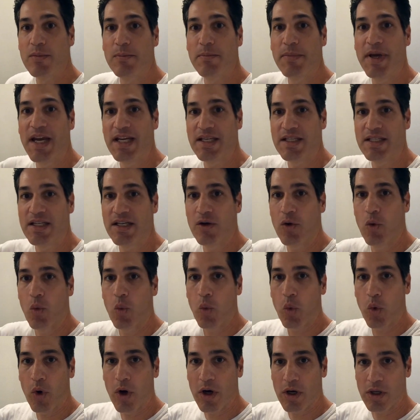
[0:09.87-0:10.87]

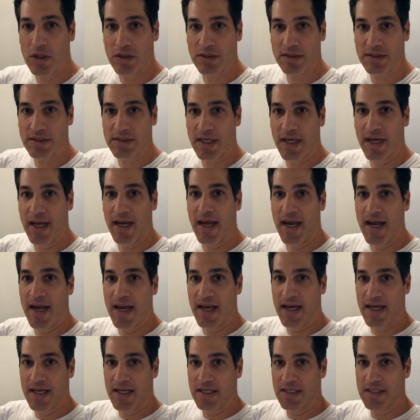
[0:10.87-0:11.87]
painting walls
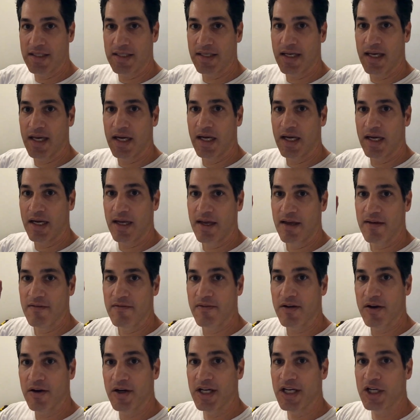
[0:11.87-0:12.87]
and getting a
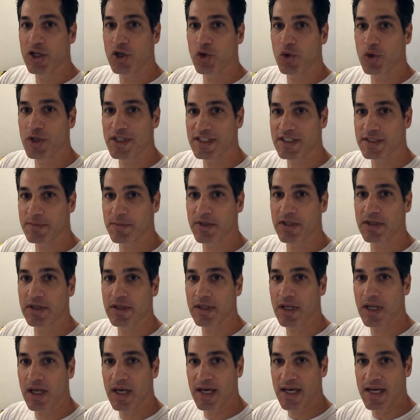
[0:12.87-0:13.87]
very crisp
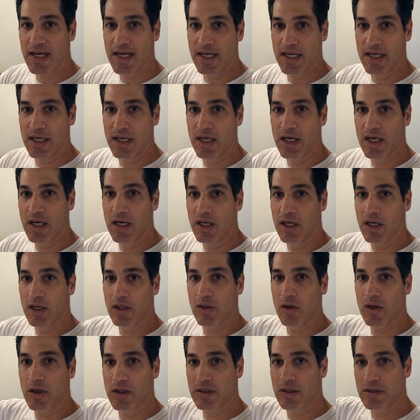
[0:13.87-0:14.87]
line
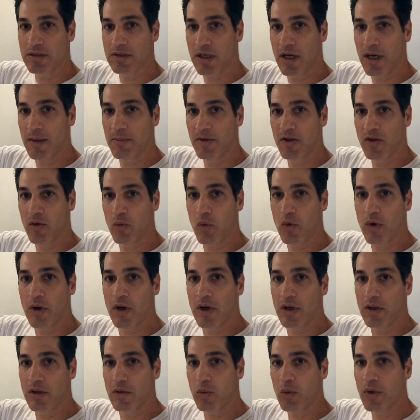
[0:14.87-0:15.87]
along the top of the
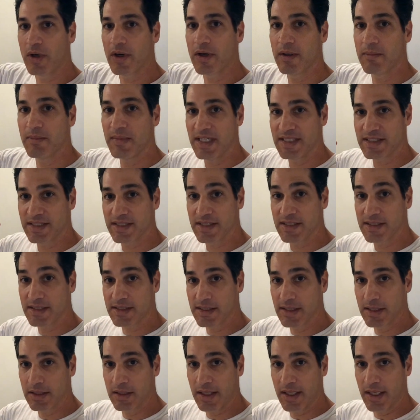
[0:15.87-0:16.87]
wall where it meets the
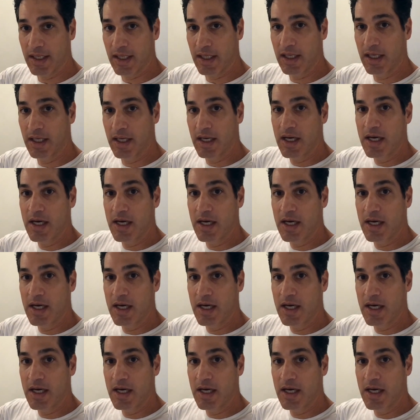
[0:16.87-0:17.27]
ceiling.